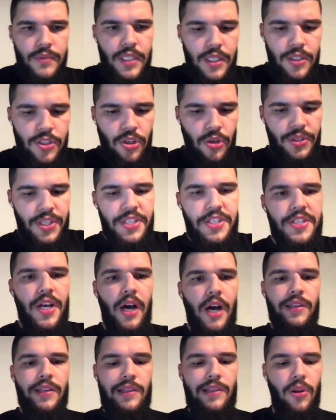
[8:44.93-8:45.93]
So this is
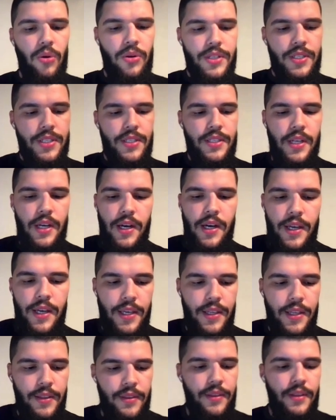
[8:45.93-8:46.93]
how it looks
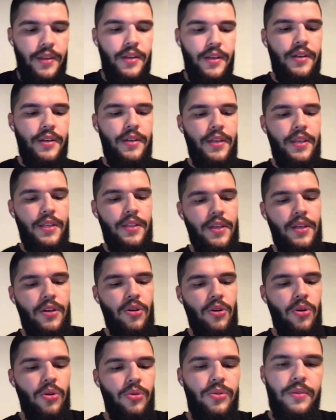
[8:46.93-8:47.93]
in the
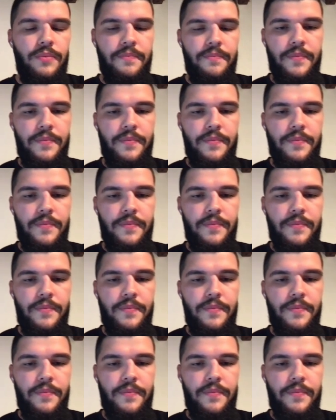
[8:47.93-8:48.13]
code.